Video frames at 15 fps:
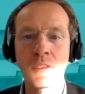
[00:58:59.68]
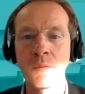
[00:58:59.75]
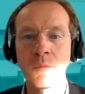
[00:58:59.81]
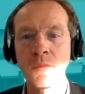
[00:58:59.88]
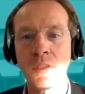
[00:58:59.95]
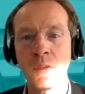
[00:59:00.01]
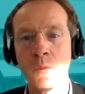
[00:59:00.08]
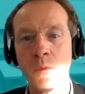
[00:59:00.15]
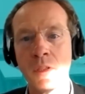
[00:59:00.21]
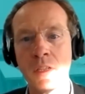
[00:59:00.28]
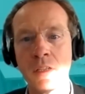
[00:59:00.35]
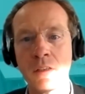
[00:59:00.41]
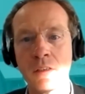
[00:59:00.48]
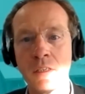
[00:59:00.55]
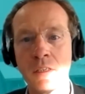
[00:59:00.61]
something
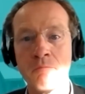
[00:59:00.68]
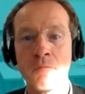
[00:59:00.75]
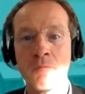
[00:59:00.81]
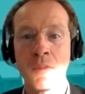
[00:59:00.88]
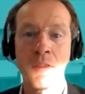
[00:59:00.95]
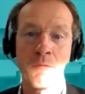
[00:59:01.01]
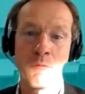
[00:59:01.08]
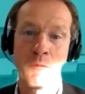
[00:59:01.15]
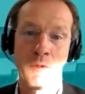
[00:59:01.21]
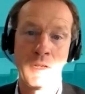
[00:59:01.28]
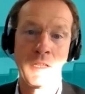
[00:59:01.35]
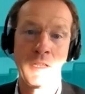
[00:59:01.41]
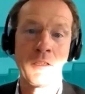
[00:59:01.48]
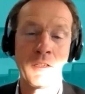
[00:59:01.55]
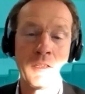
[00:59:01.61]
where,
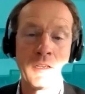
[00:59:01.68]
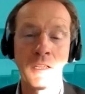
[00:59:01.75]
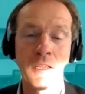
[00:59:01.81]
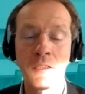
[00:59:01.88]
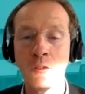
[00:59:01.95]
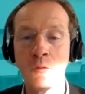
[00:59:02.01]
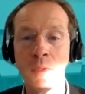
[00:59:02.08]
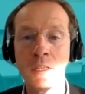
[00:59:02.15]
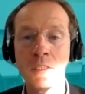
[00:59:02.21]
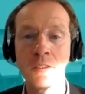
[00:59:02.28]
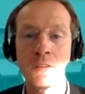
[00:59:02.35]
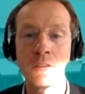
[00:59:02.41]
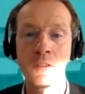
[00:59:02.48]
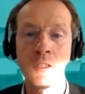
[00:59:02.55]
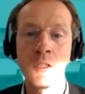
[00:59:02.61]
like you
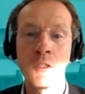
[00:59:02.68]
mentioned,